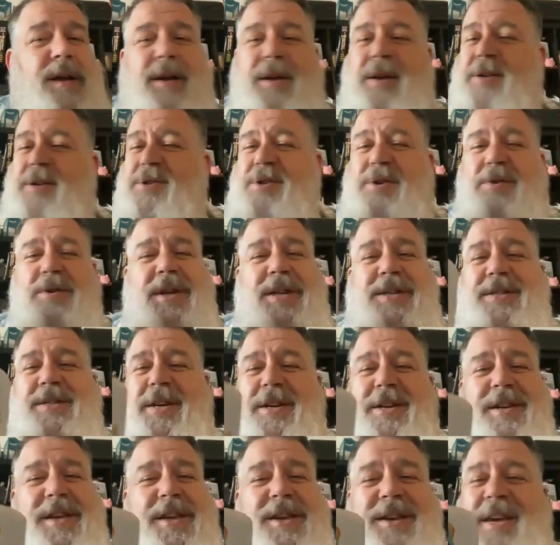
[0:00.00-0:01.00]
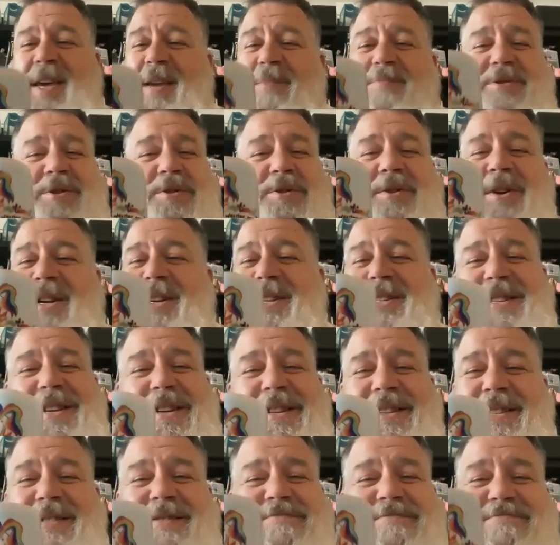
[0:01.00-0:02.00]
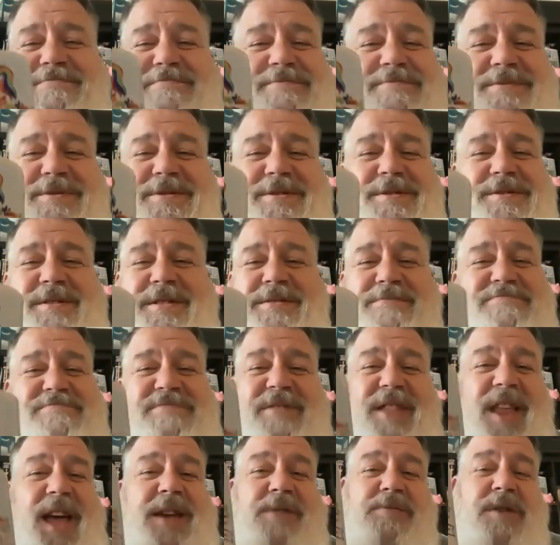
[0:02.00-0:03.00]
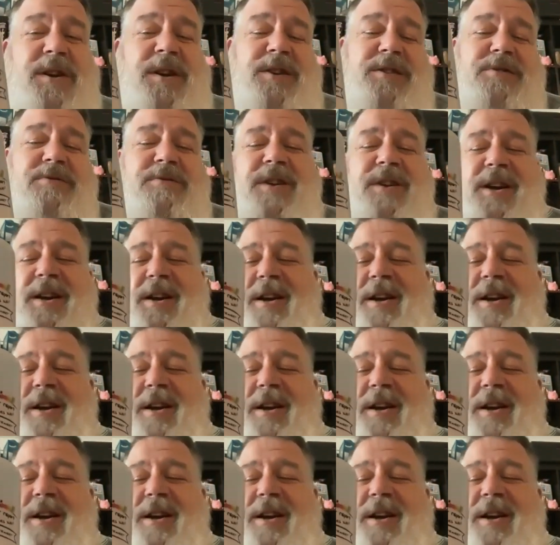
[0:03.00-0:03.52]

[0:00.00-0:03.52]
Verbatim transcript: You do it um, until you keep doing it until you, you like what you're doing.